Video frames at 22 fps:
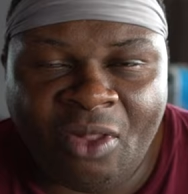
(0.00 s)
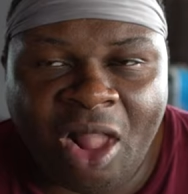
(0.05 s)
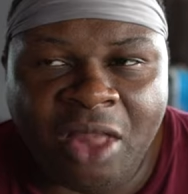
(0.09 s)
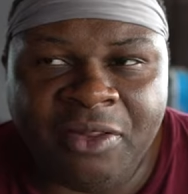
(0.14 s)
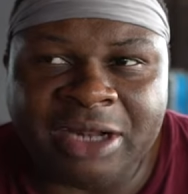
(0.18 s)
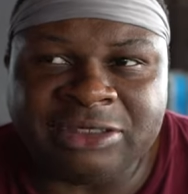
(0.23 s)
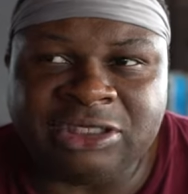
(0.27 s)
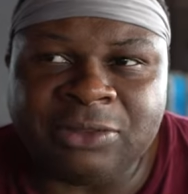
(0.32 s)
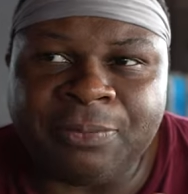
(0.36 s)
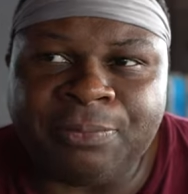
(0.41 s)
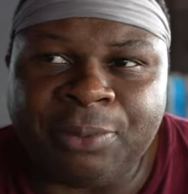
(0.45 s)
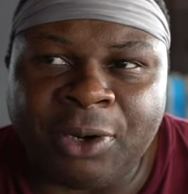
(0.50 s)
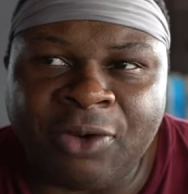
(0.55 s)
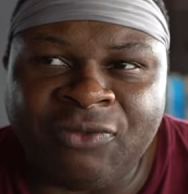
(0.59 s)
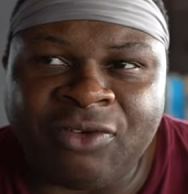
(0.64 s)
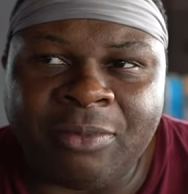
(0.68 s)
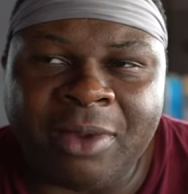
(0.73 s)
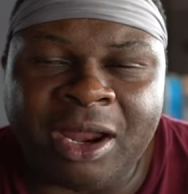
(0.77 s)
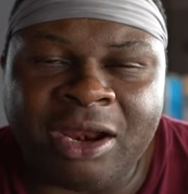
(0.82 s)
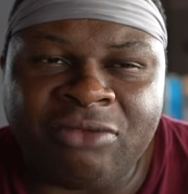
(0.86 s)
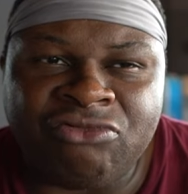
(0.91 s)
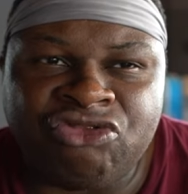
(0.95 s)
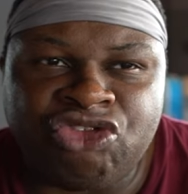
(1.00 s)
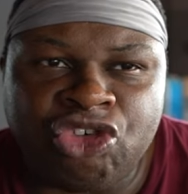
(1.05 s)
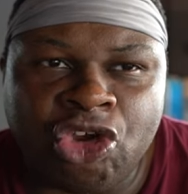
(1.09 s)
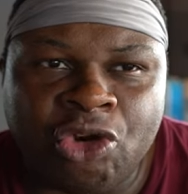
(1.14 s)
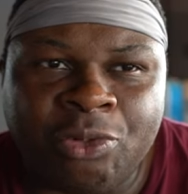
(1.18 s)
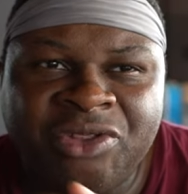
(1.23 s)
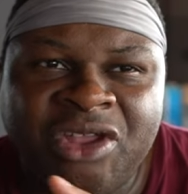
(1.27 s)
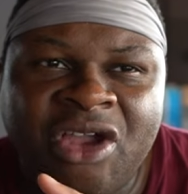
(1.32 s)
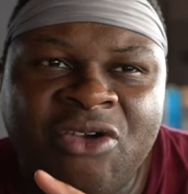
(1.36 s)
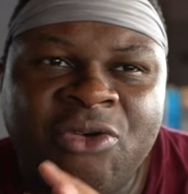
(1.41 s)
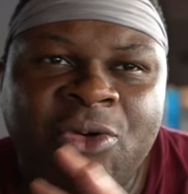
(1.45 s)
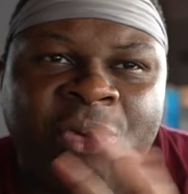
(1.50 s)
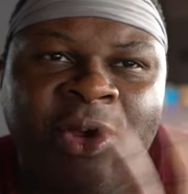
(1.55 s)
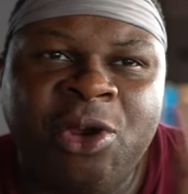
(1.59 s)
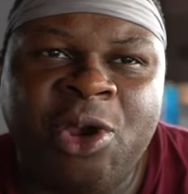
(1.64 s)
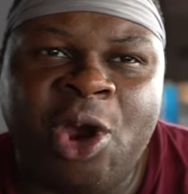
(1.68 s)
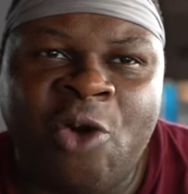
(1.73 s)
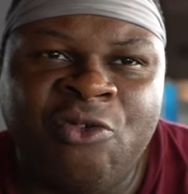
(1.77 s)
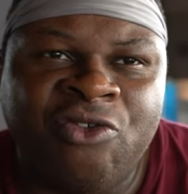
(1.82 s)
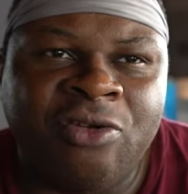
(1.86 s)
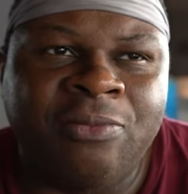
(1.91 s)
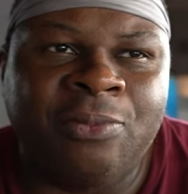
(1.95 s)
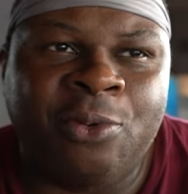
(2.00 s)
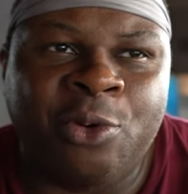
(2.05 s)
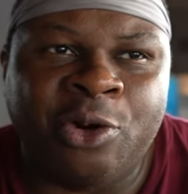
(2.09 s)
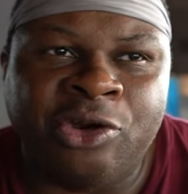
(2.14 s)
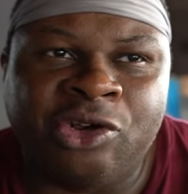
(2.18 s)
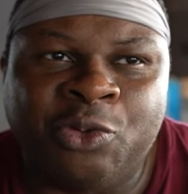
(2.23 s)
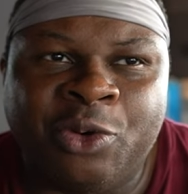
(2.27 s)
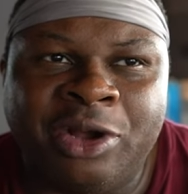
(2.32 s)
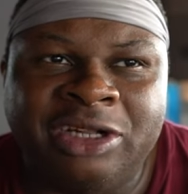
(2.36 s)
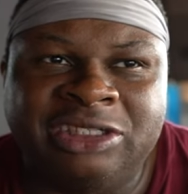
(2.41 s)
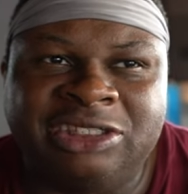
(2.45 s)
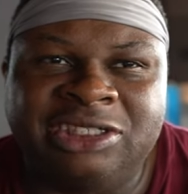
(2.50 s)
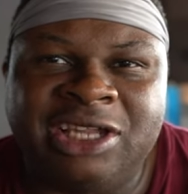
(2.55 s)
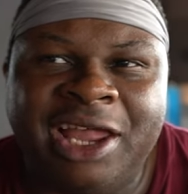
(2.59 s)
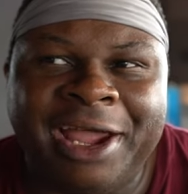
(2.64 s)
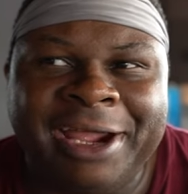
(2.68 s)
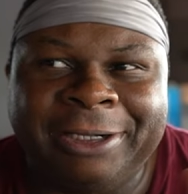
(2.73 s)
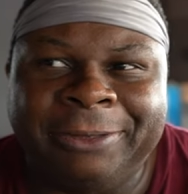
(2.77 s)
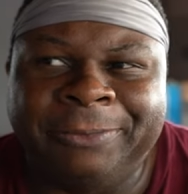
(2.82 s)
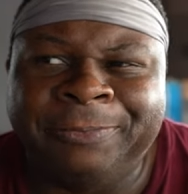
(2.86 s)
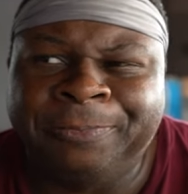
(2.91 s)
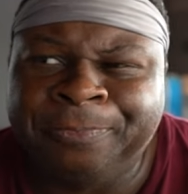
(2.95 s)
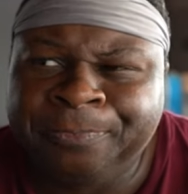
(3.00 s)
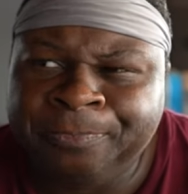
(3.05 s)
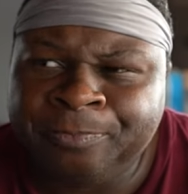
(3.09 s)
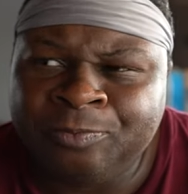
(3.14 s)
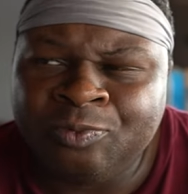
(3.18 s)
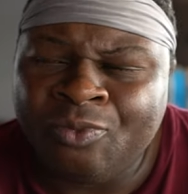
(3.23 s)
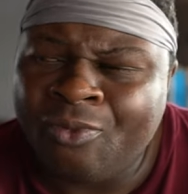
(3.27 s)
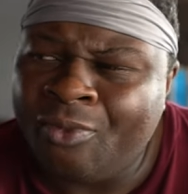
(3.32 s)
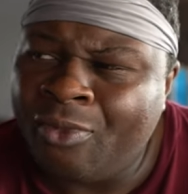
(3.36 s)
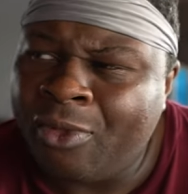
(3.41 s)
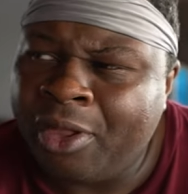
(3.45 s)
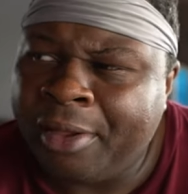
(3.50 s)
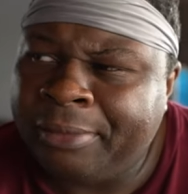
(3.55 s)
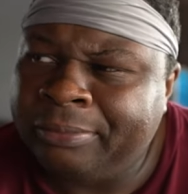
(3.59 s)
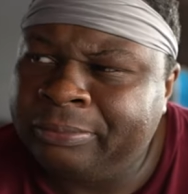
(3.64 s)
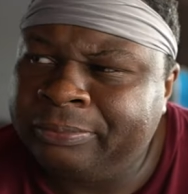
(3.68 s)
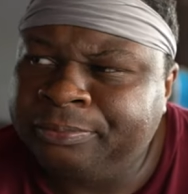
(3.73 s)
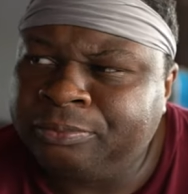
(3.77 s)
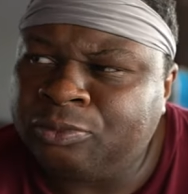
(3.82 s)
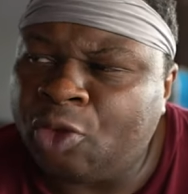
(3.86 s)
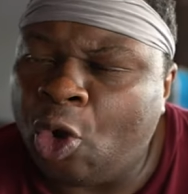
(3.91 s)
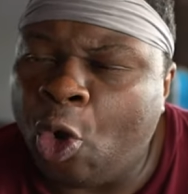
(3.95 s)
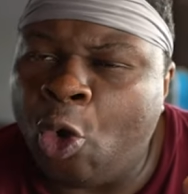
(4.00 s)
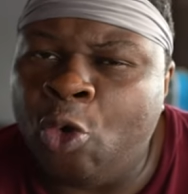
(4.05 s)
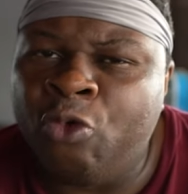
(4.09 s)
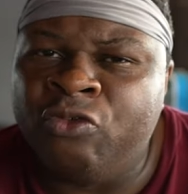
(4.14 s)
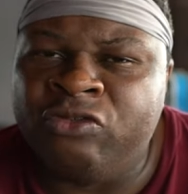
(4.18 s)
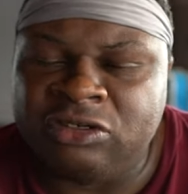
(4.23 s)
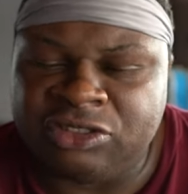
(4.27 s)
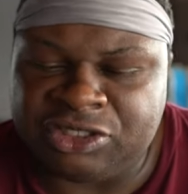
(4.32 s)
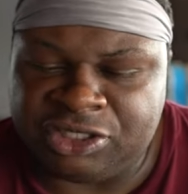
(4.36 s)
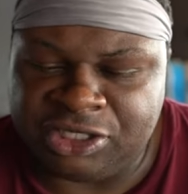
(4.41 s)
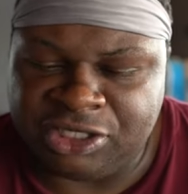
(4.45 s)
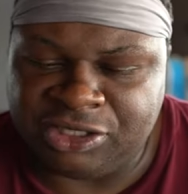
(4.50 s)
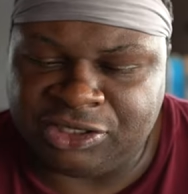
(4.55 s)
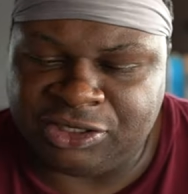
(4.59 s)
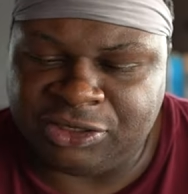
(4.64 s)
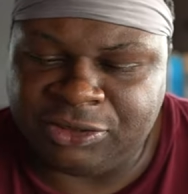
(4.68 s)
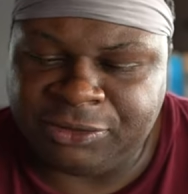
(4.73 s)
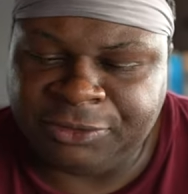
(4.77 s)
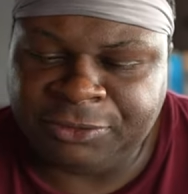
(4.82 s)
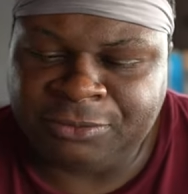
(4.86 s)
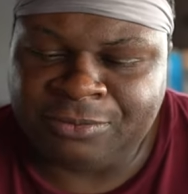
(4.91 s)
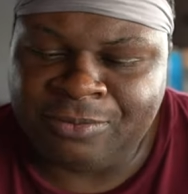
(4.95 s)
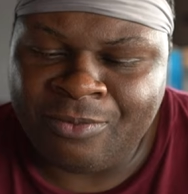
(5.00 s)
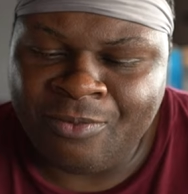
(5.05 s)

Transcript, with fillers: think that's a perfect amount of jerk without going overboard to where it's like over seasoned.